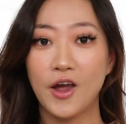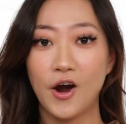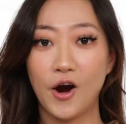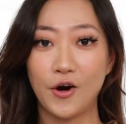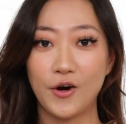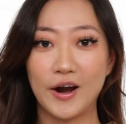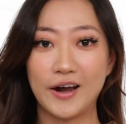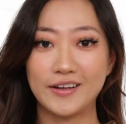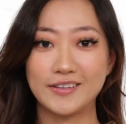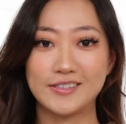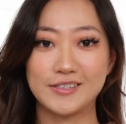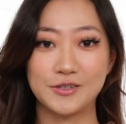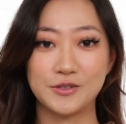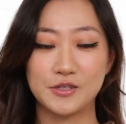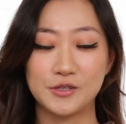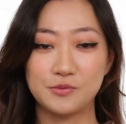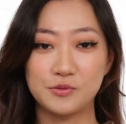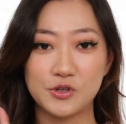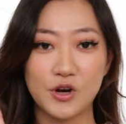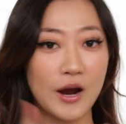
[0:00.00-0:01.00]
Alright, so
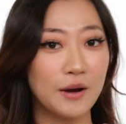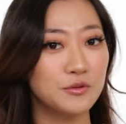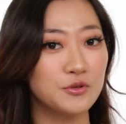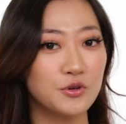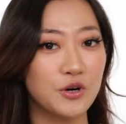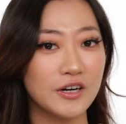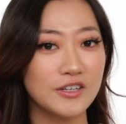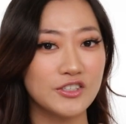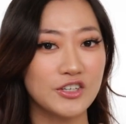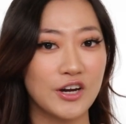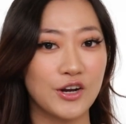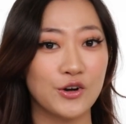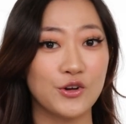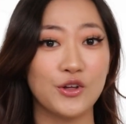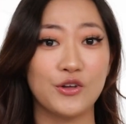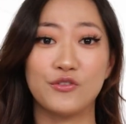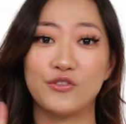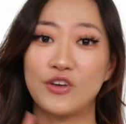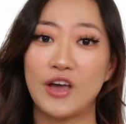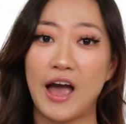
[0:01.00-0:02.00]
subscribe to our channel
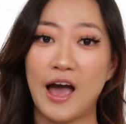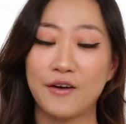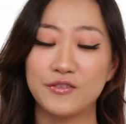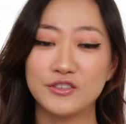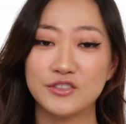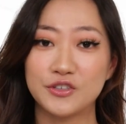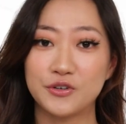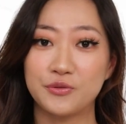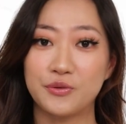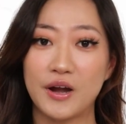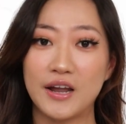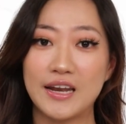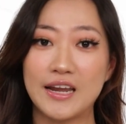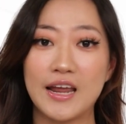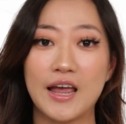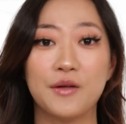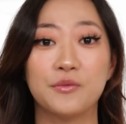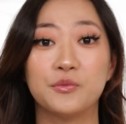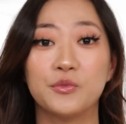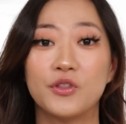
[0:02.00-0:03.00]
if you haven't
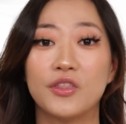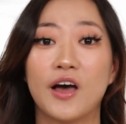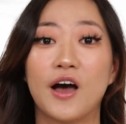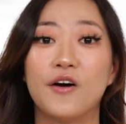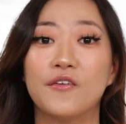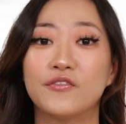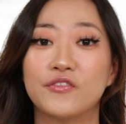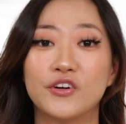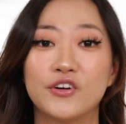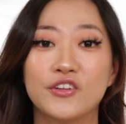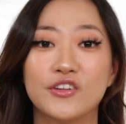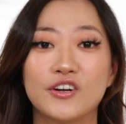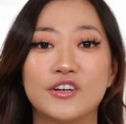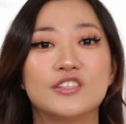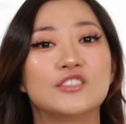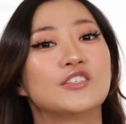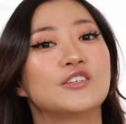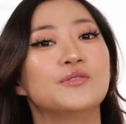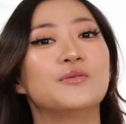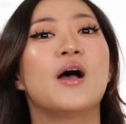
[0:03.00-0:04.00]
already, and without further
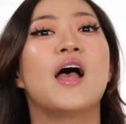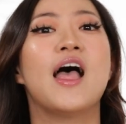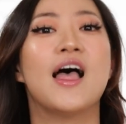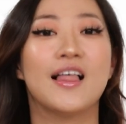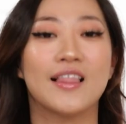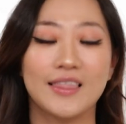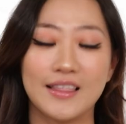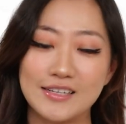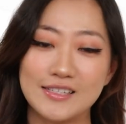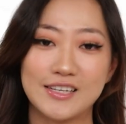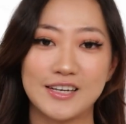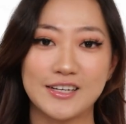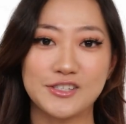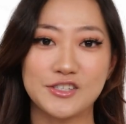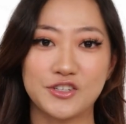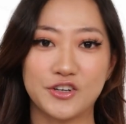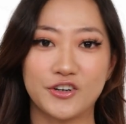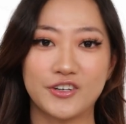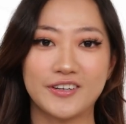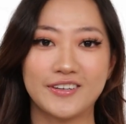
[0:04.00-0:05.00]
ado, let's get
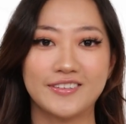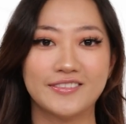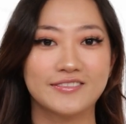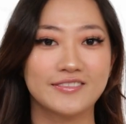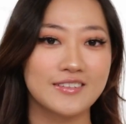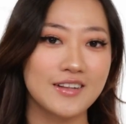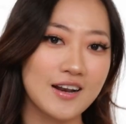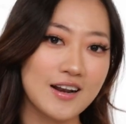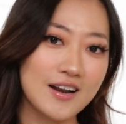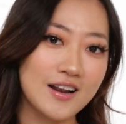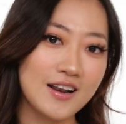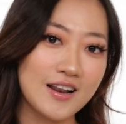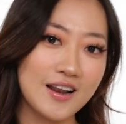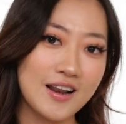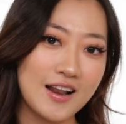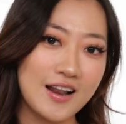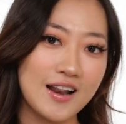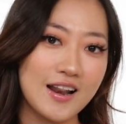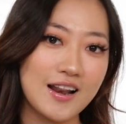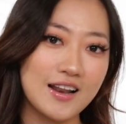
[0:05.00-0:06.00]
started.
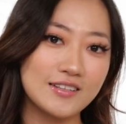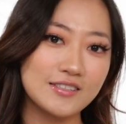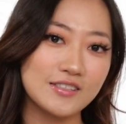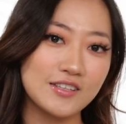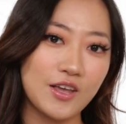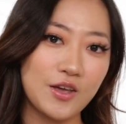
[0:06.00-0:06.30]
Let's